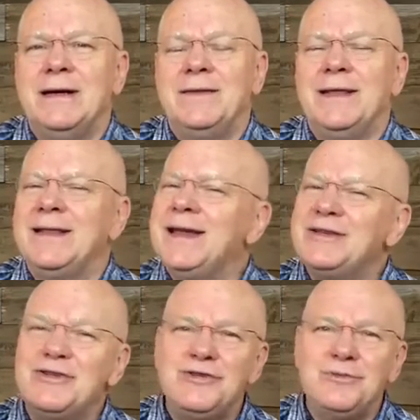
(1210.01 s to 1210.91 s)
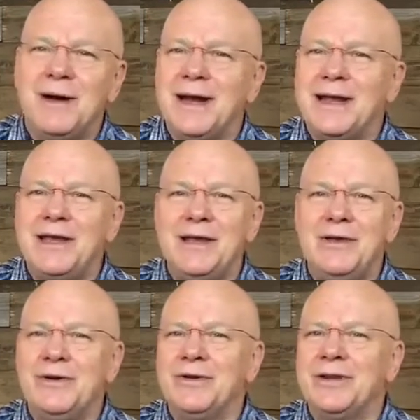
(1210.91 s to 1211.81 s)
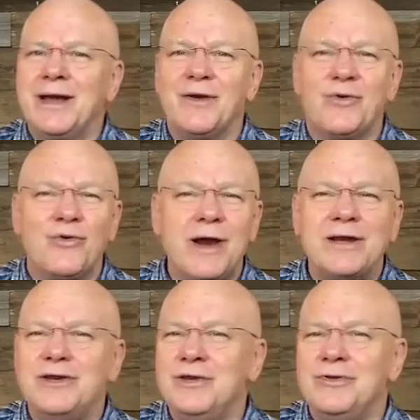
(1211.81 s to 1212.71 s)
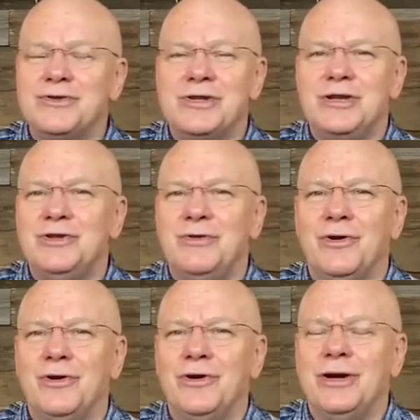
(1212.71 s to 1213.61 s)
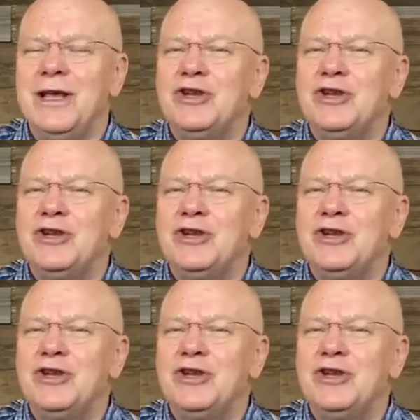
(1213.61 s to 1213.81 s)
that they too might hear that great news that you heard.